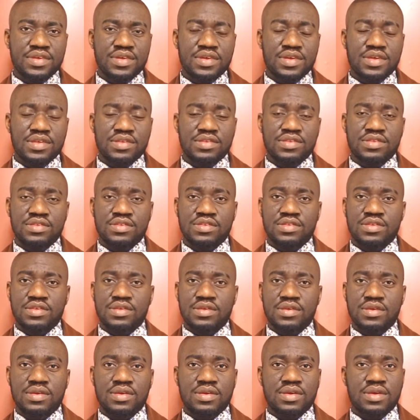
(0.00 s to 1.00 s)
It's
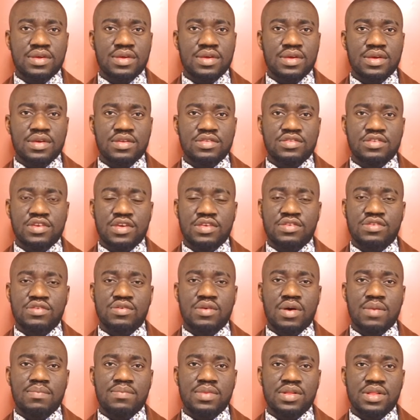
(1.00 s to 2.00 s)
just so
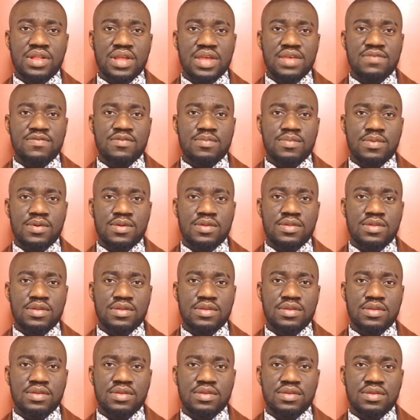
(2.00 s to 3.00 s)
unbelievable
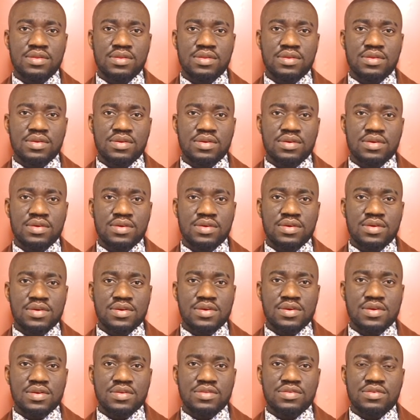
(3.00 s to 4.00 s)

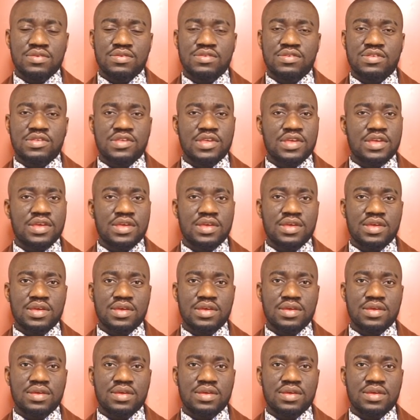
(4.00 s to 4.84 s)
to see